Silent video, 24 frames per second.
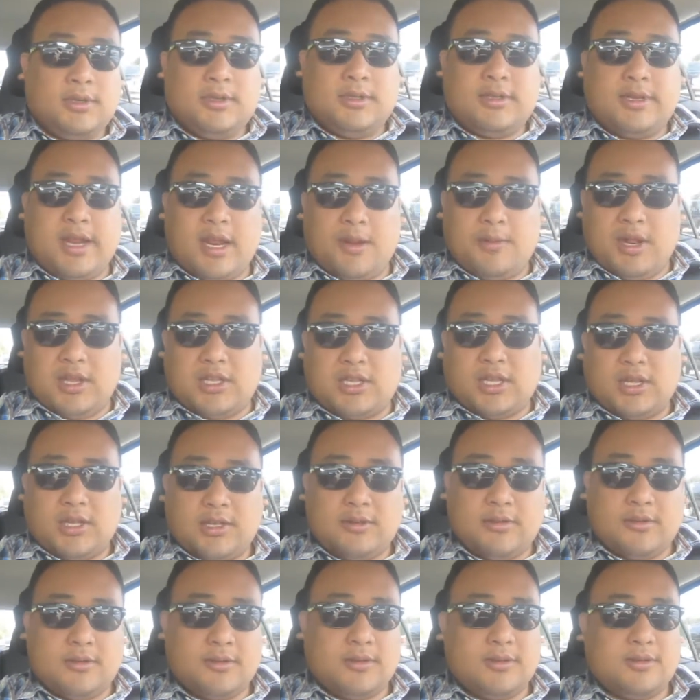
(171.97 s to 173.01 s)
Damn it.
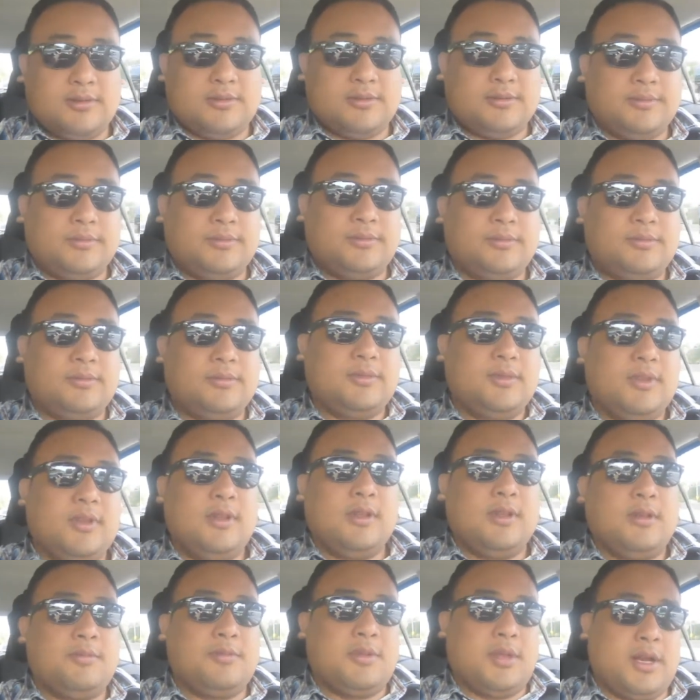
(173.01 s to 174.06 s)

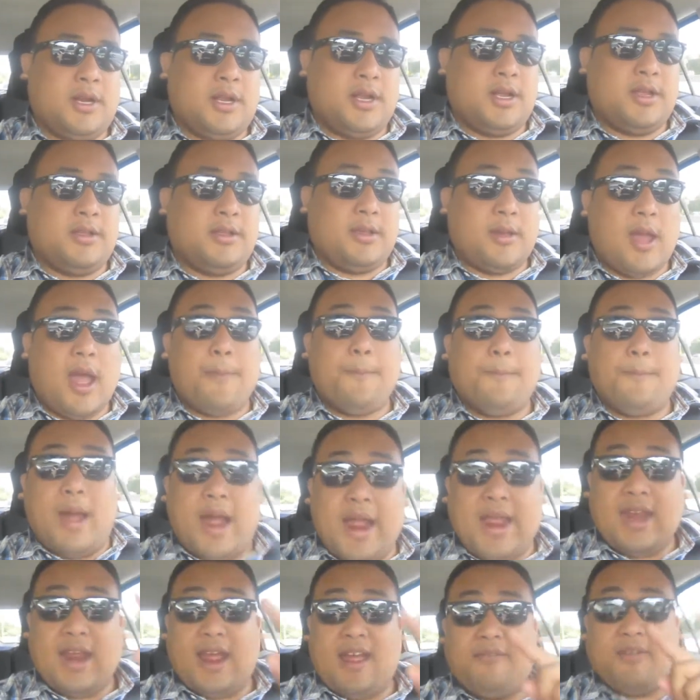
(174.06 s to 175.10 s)
But uh, I
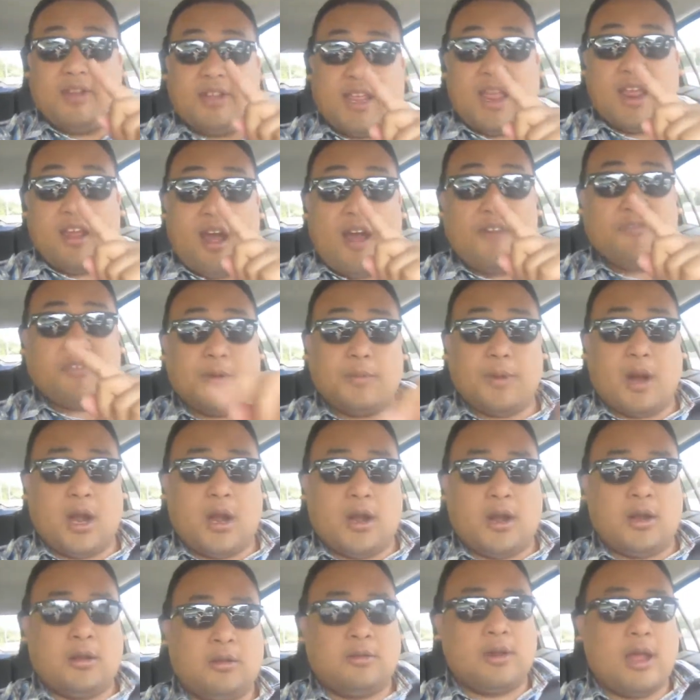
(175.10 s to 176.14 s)
might have a day off
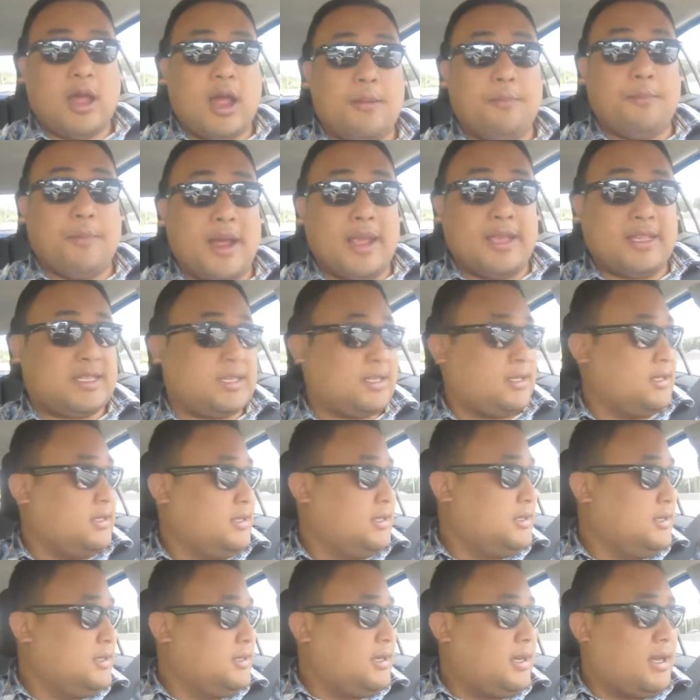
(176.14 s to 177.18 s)
tomorrow. I might.
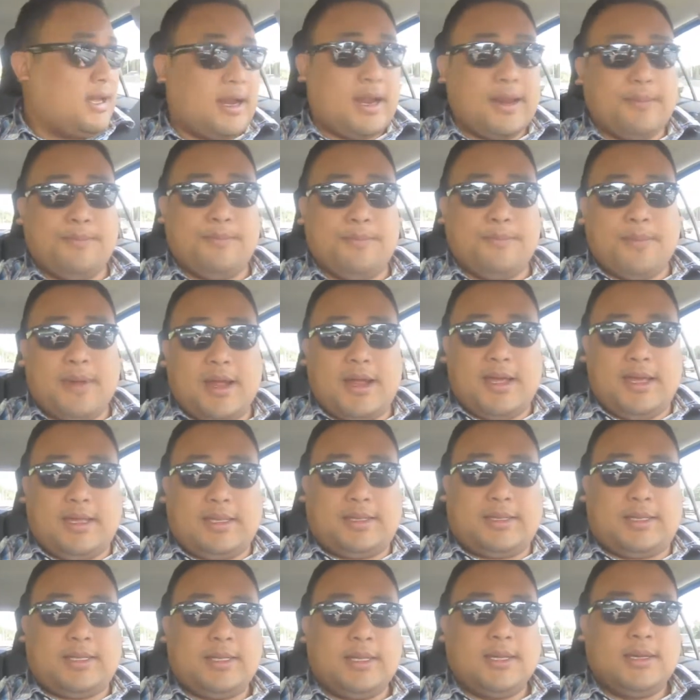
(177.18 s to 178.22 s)
I
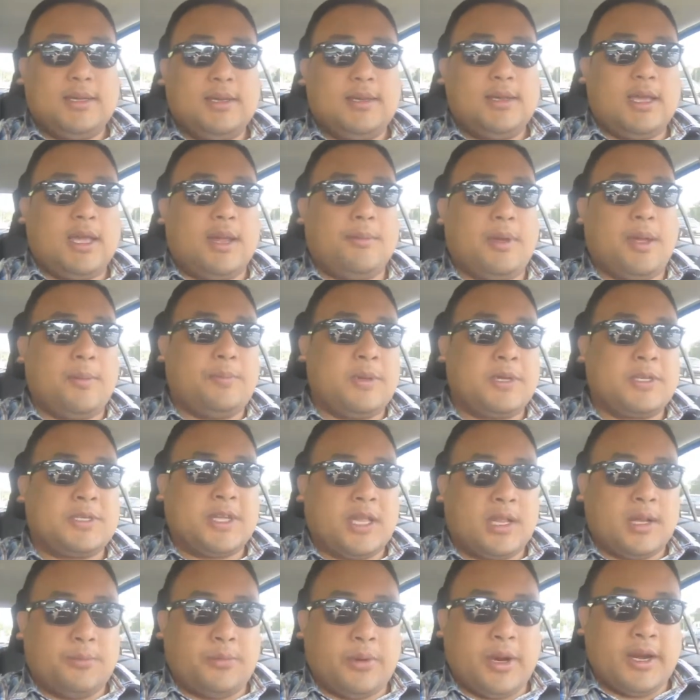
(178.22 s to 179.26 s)
might. I might be
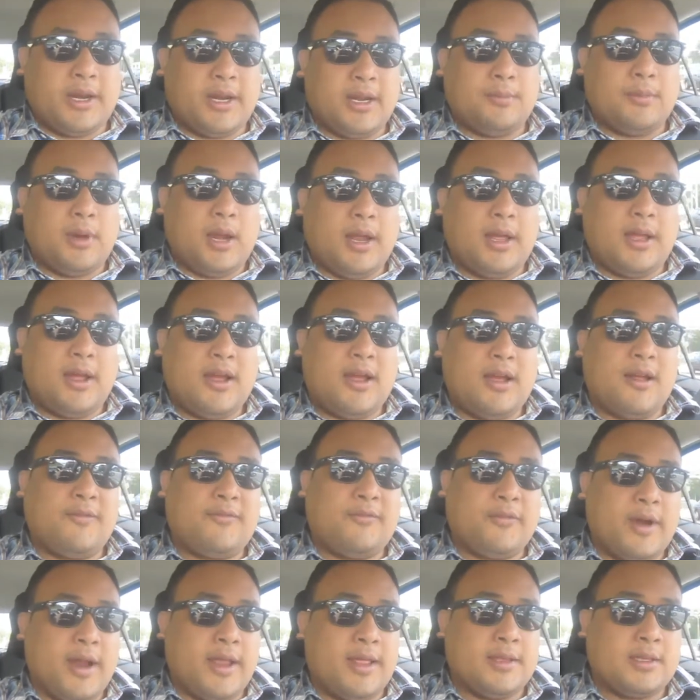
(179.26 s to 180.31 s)
celebrating my uh,
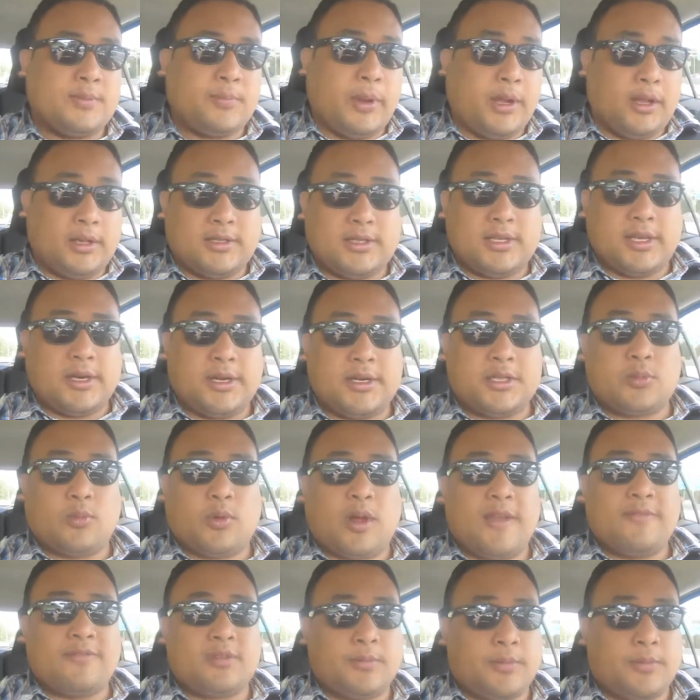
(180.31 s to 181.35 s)
friend's Peltier's wife's